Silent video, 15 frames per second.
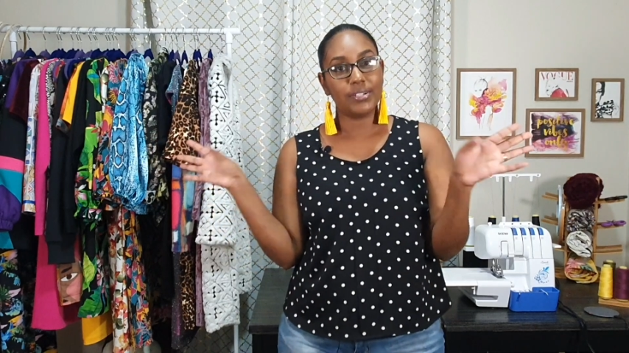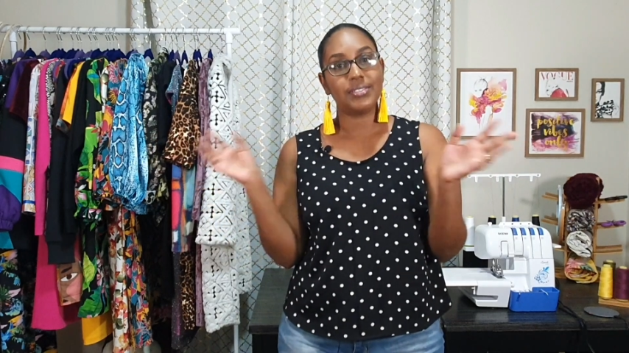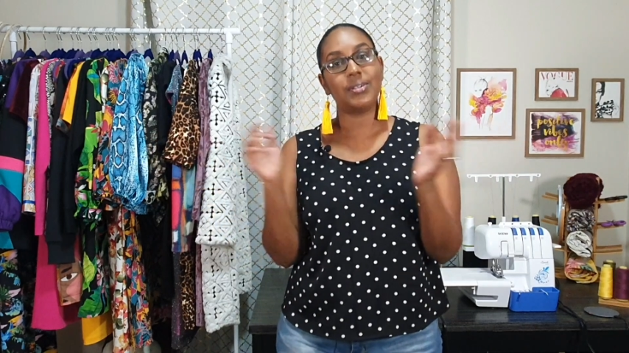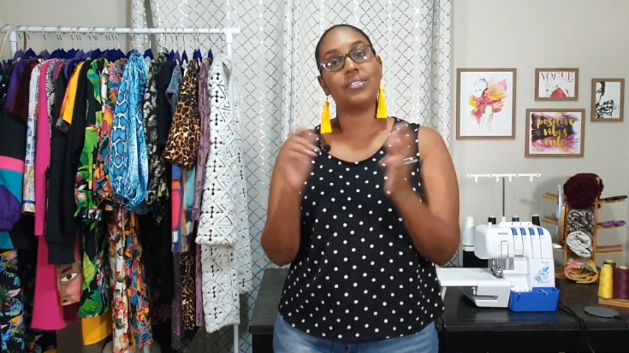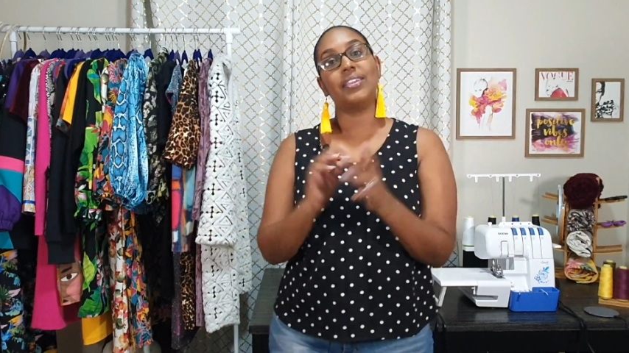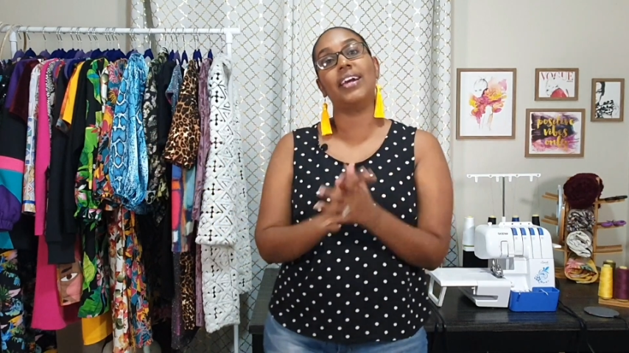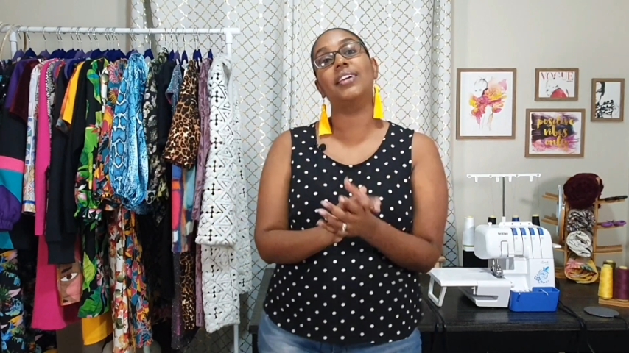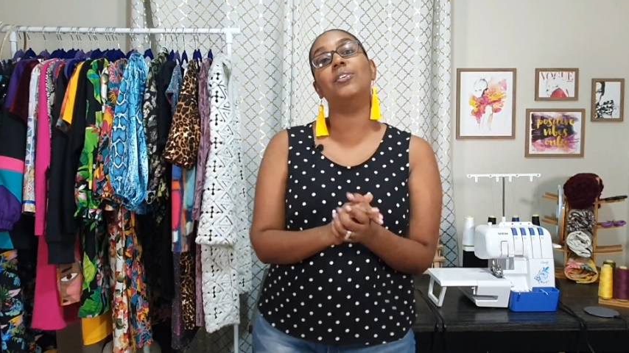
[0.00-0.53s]
So
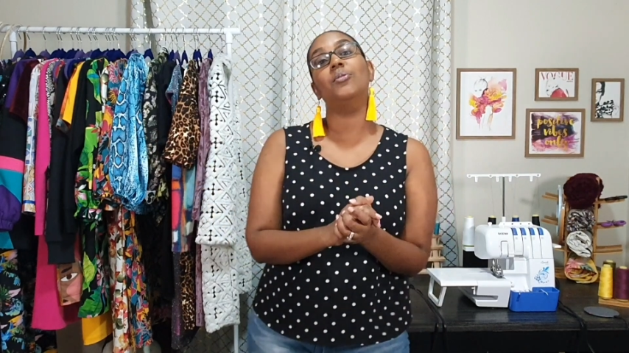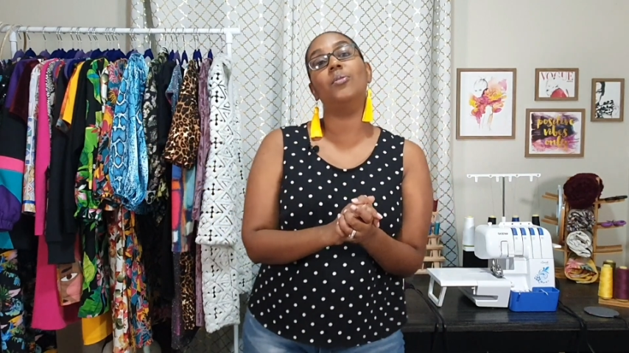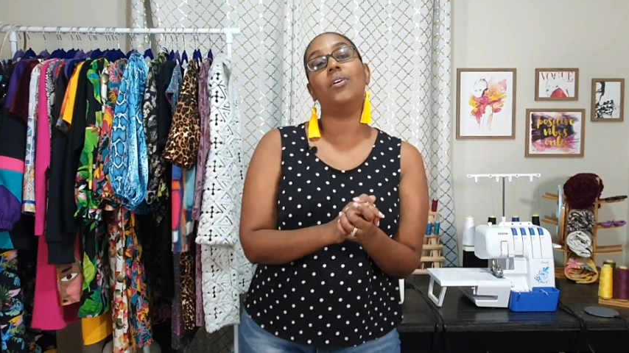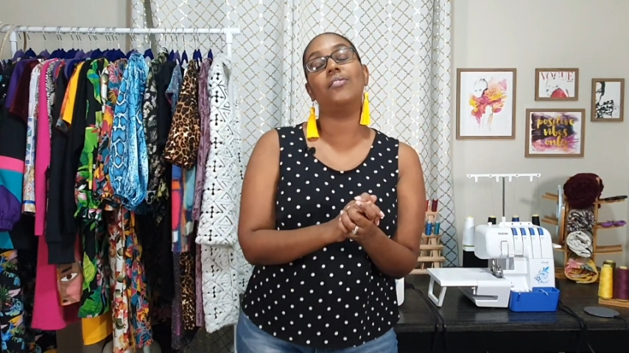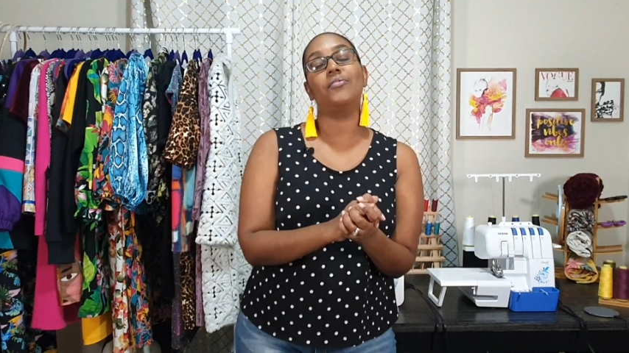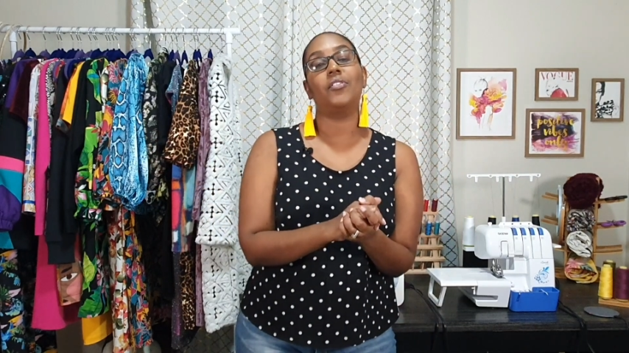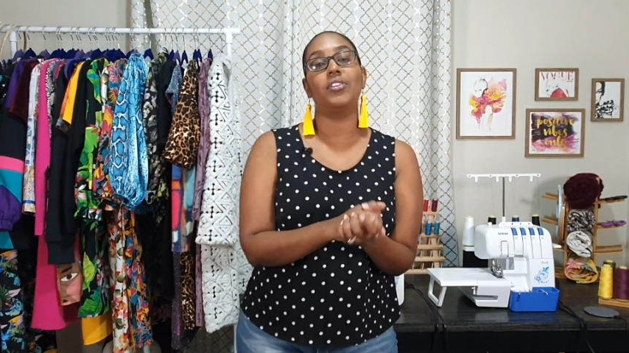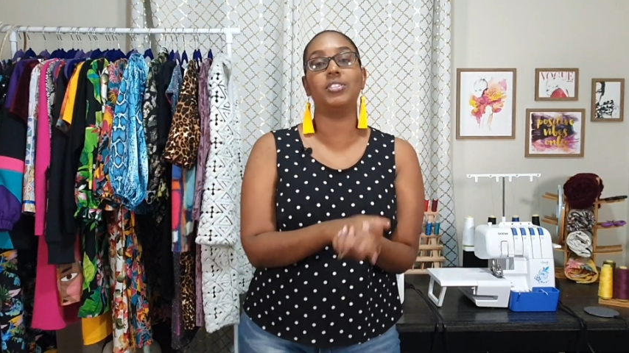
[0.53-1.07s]
thank you
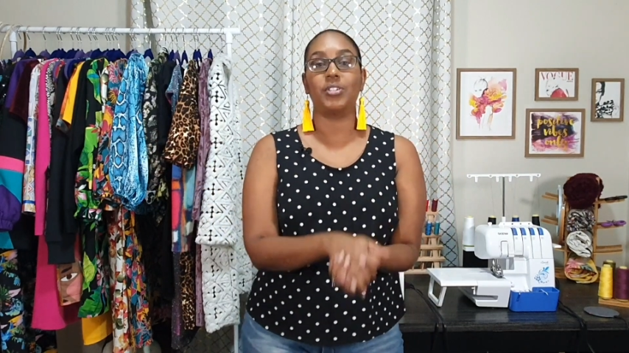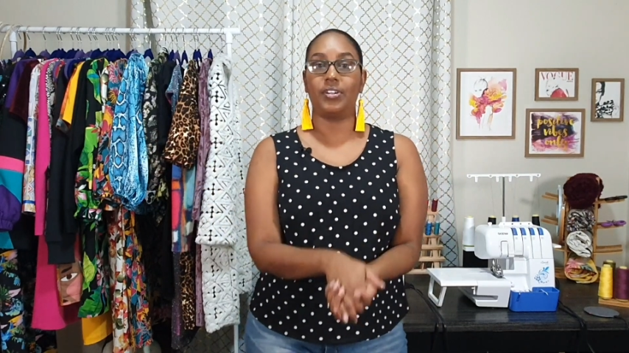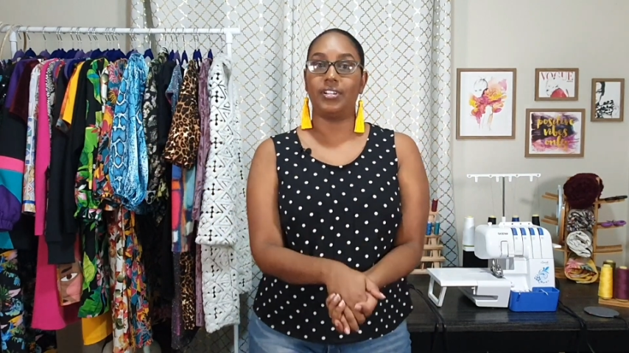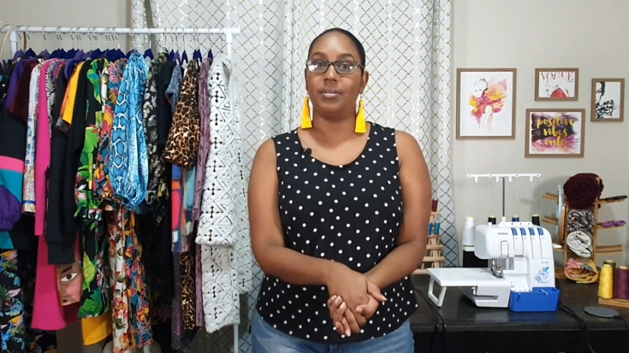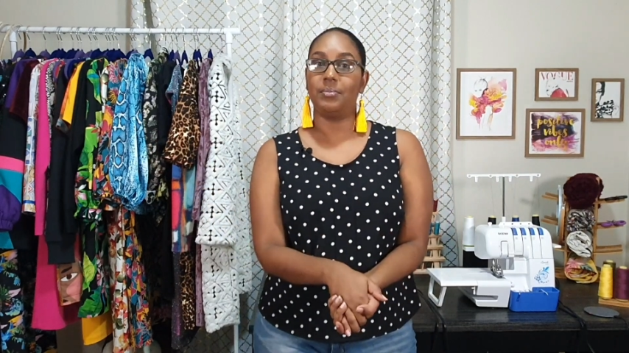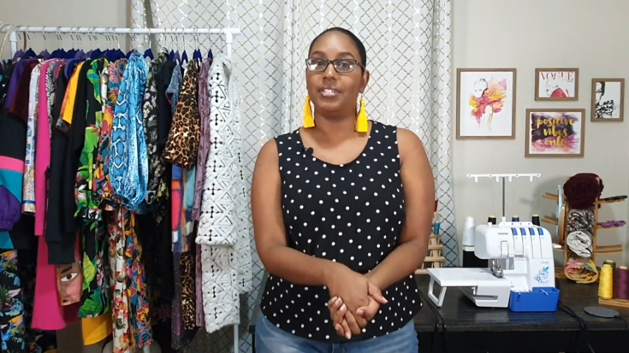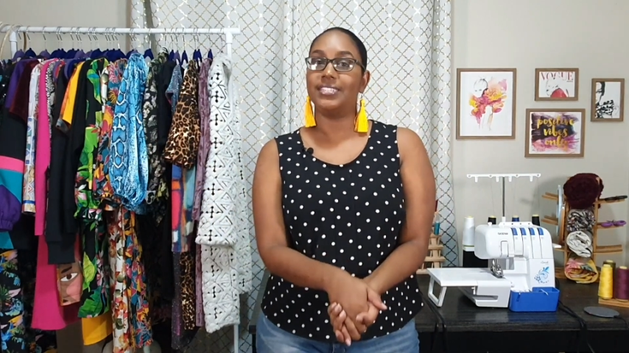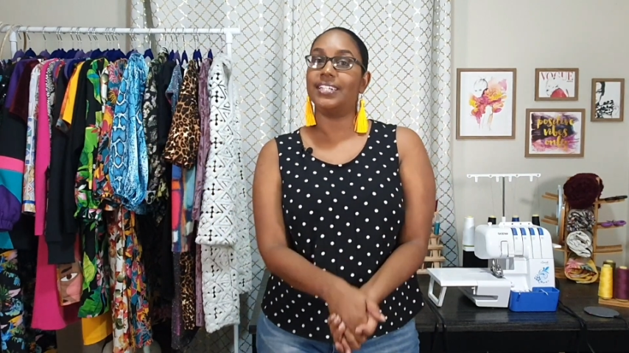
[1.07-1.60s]
for
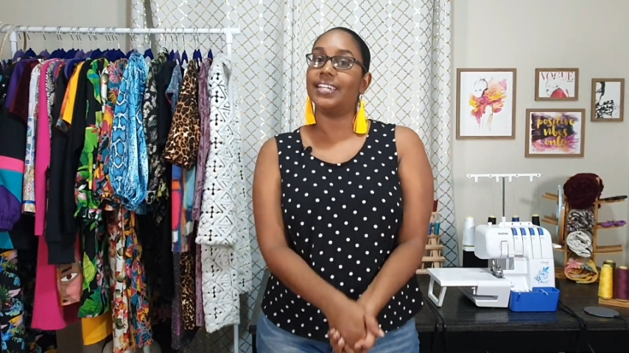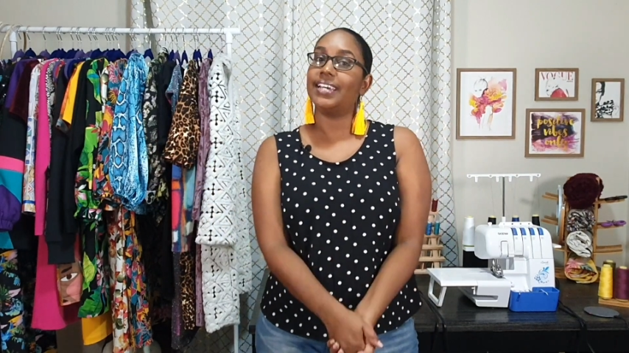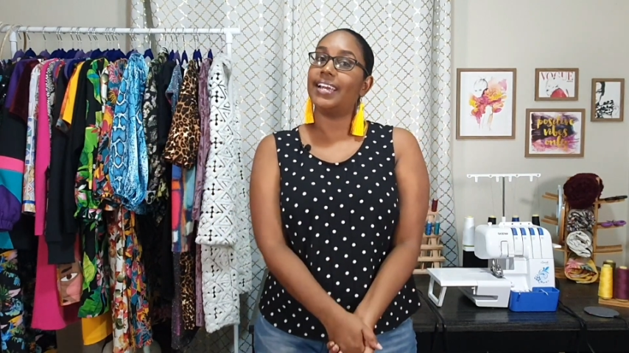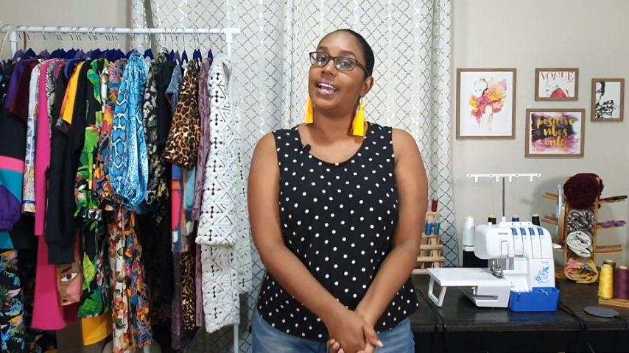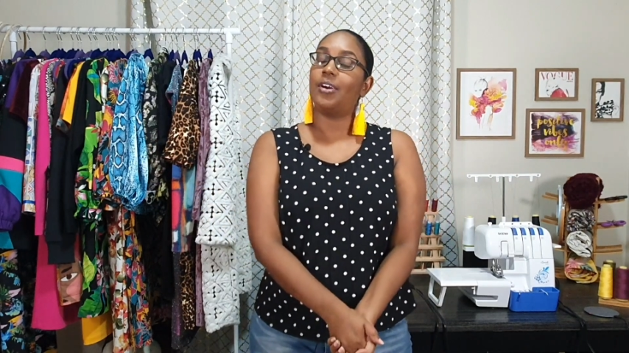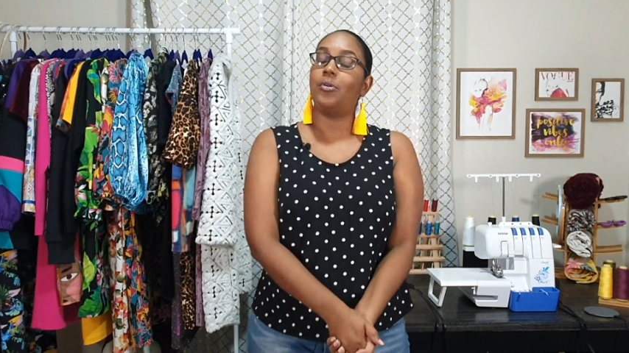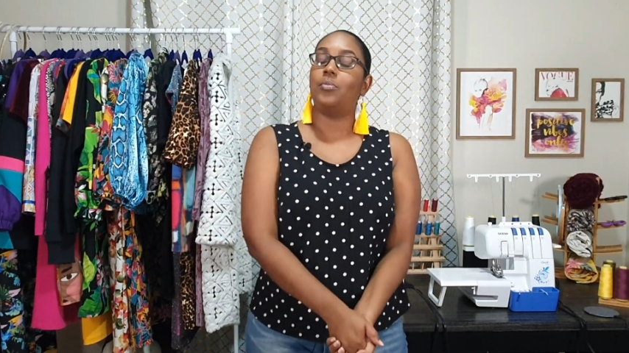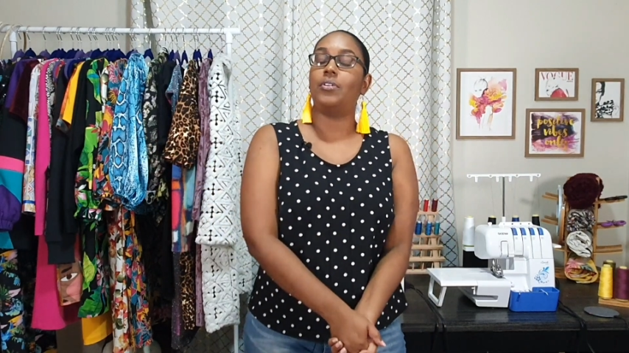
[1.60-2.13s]
joining me today.
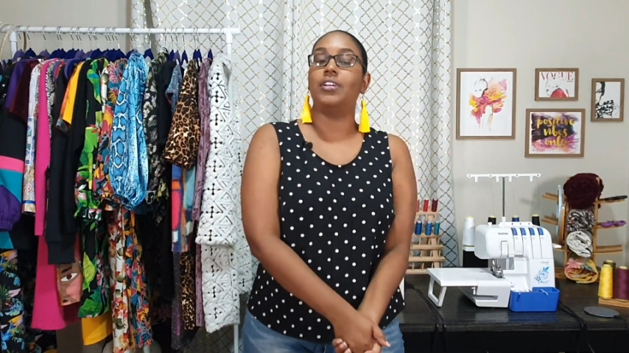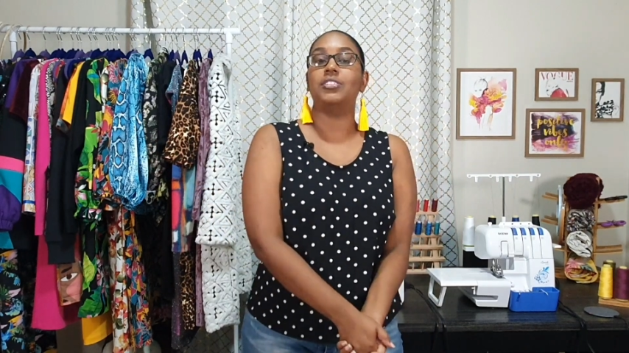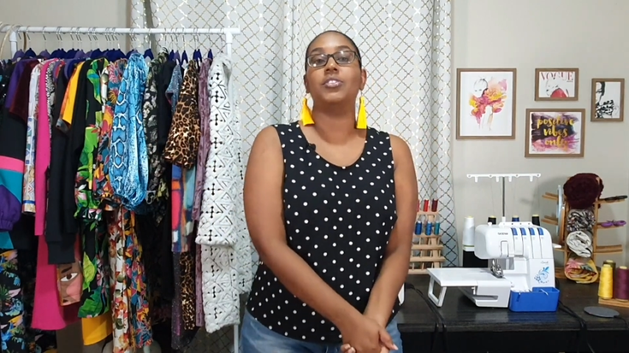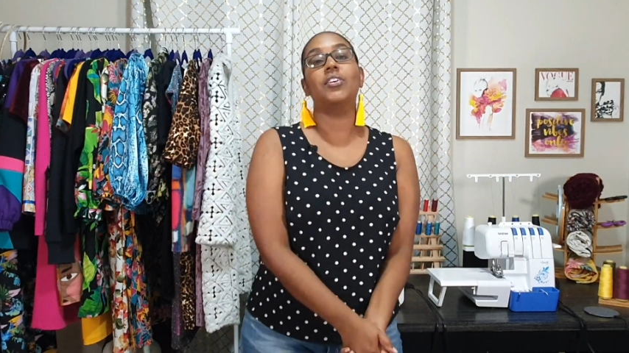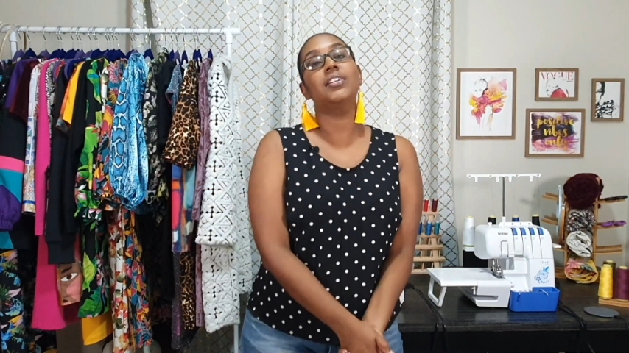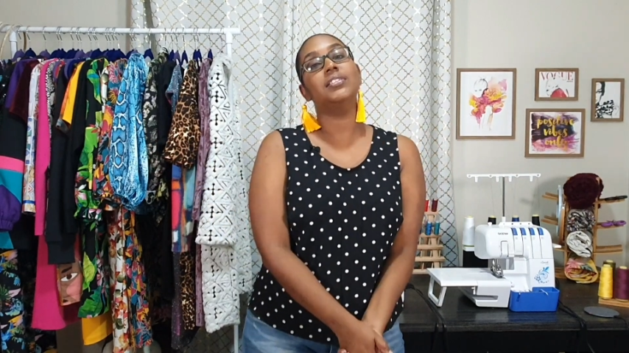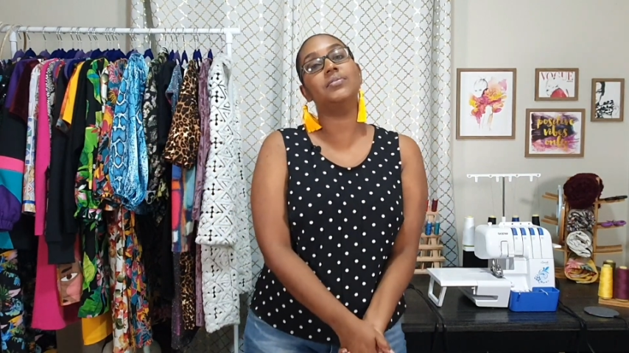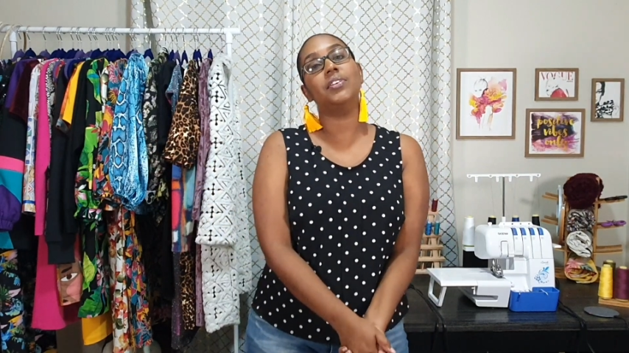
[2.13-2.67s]
I hope you
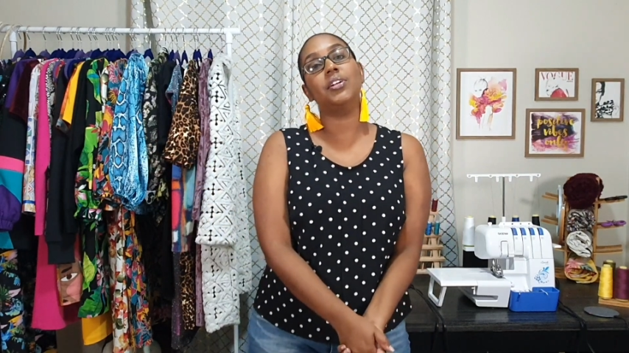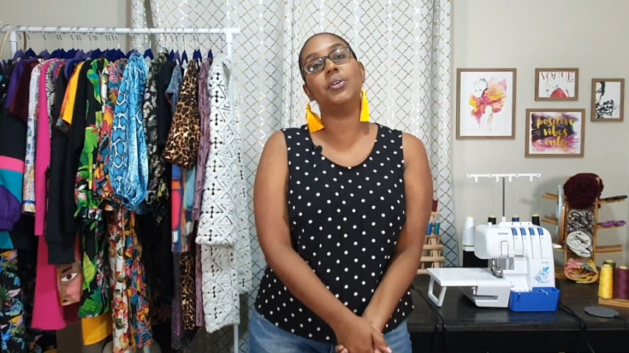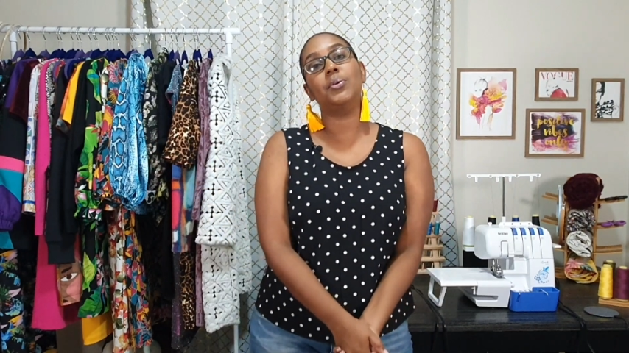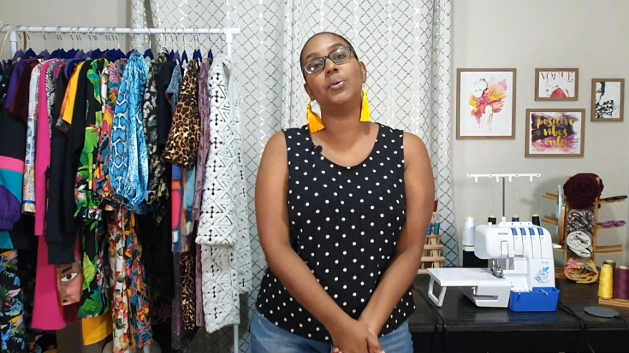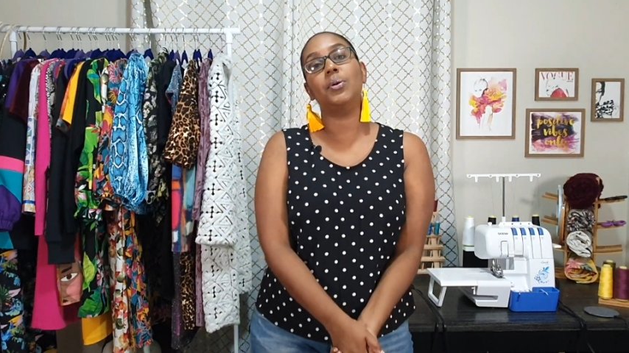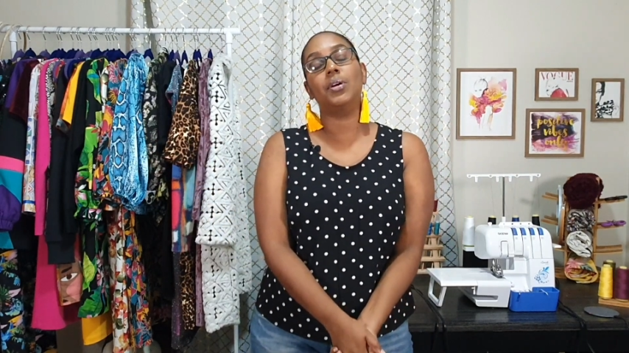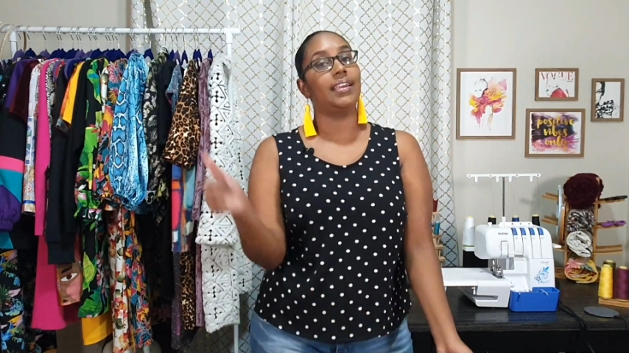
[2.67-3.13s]
enjoyed this video.